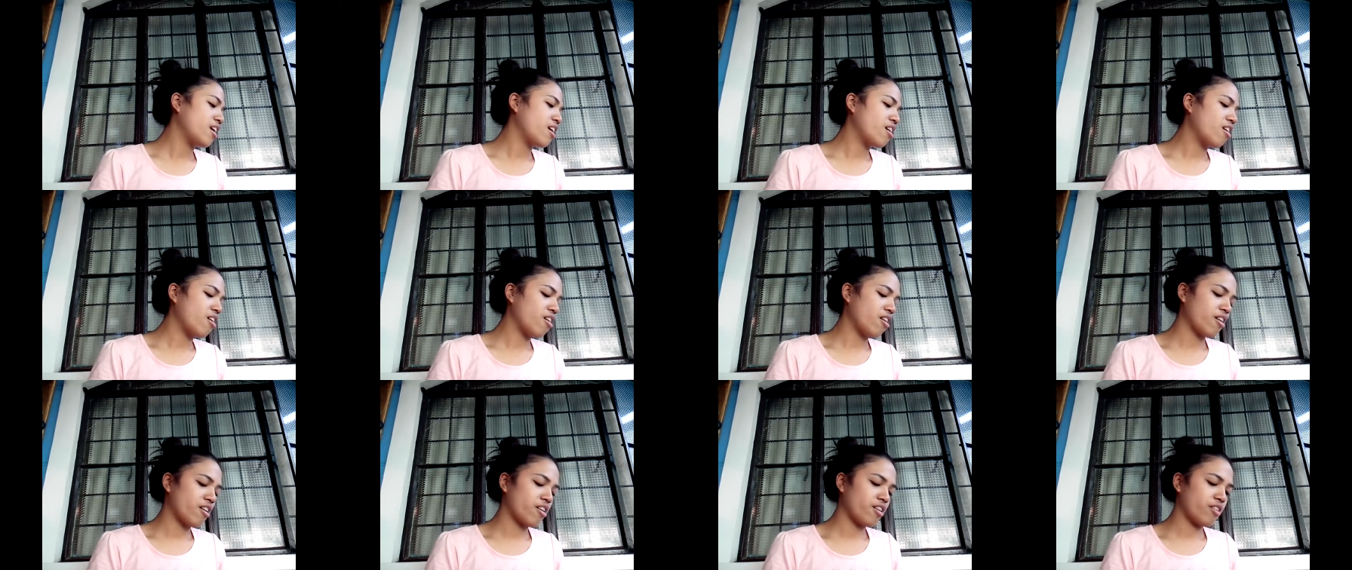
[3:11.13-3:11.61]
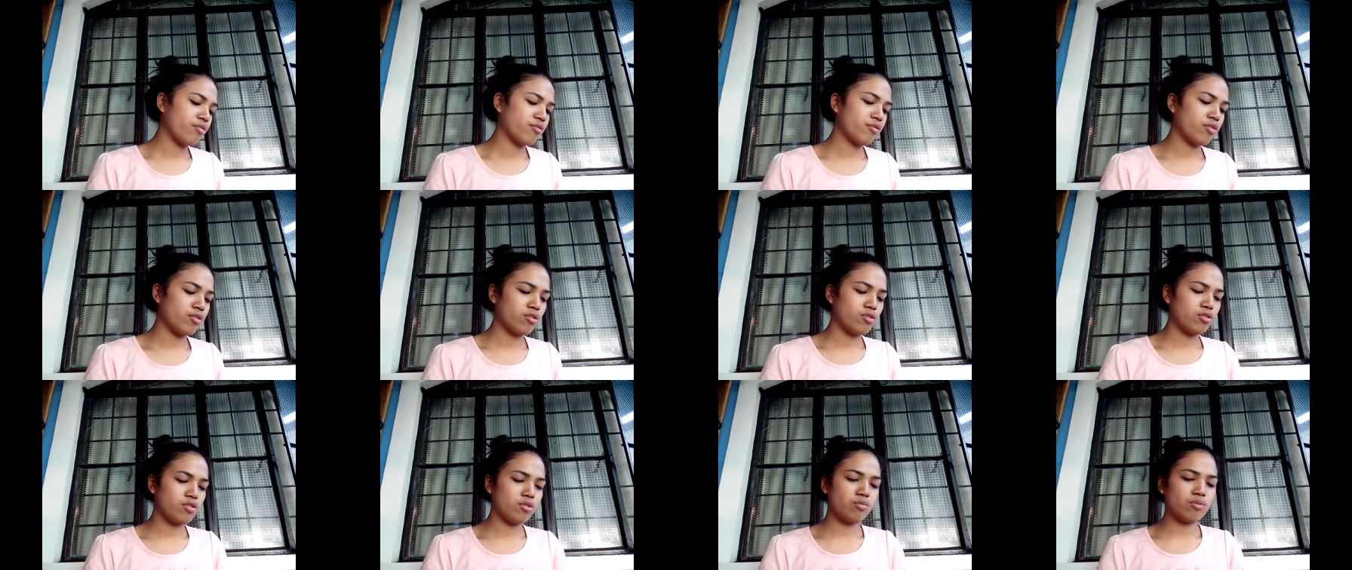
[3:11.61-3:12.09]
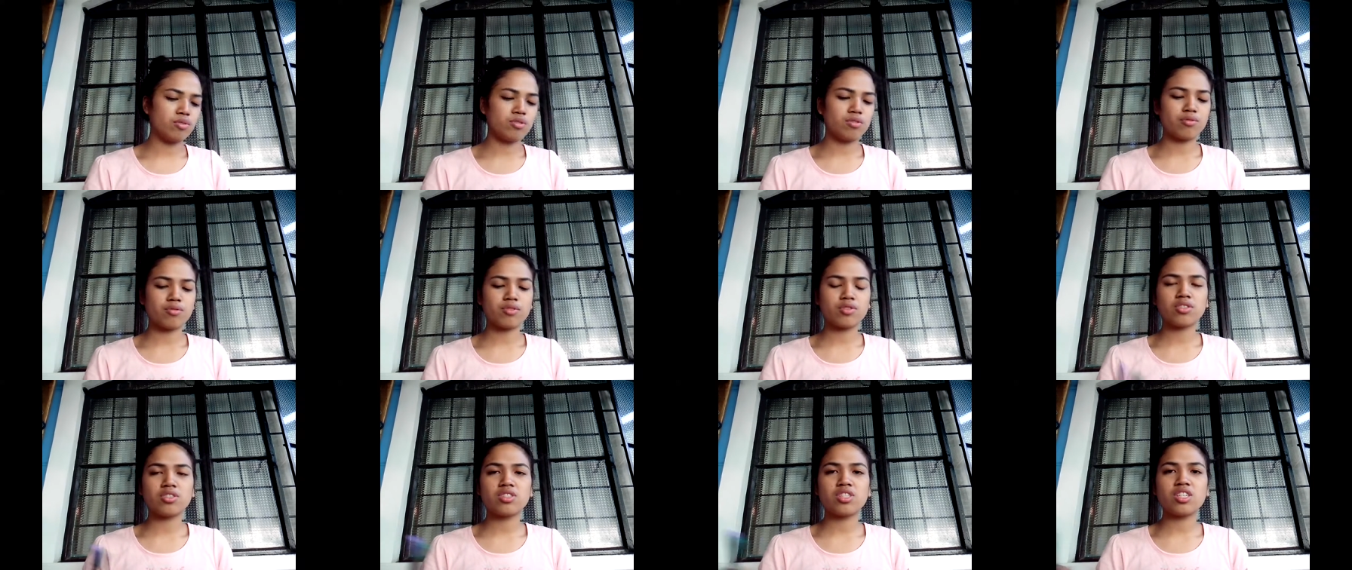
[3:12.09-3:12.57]
are for something
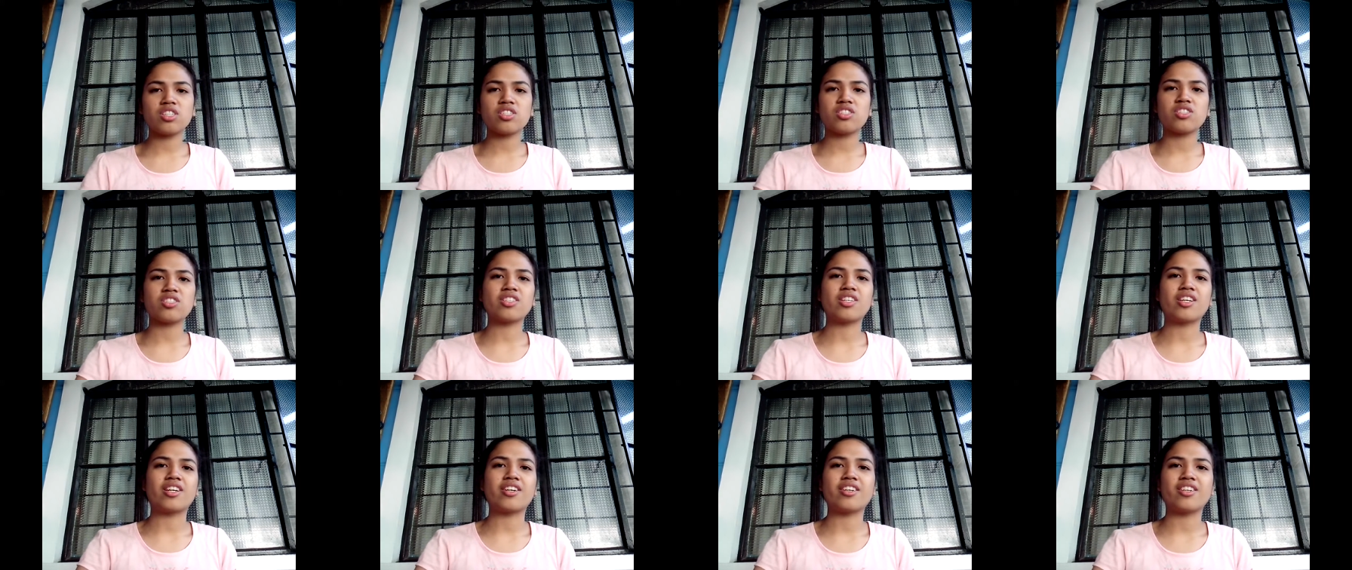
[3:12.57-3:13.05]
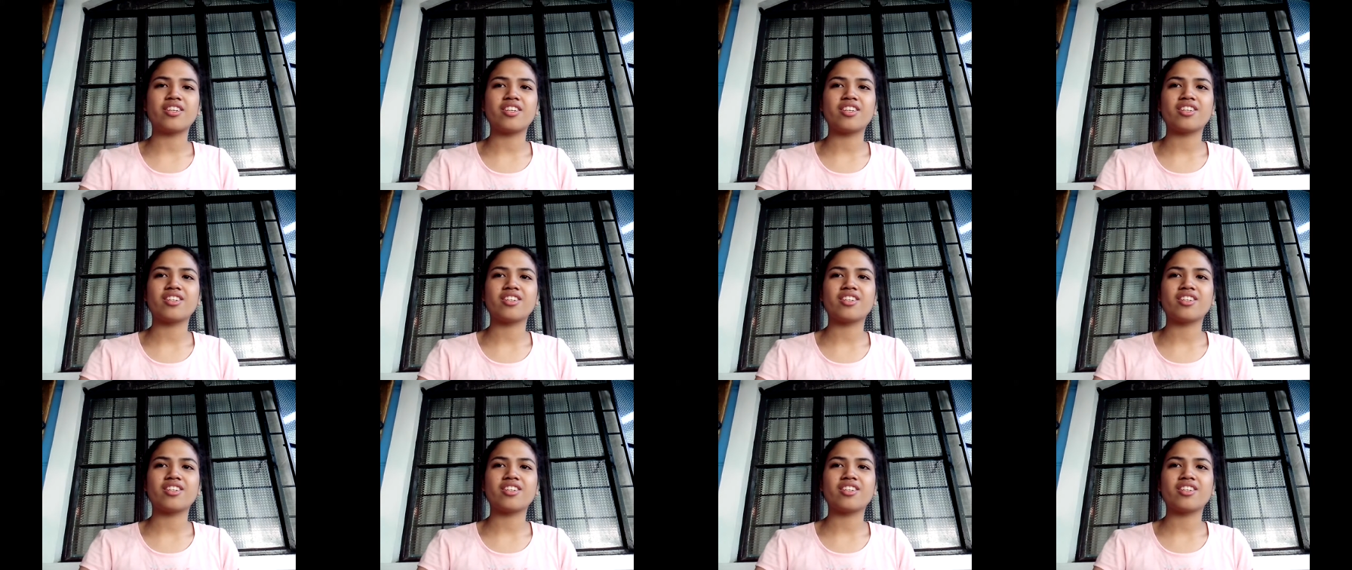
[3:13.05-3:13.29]
for stationery.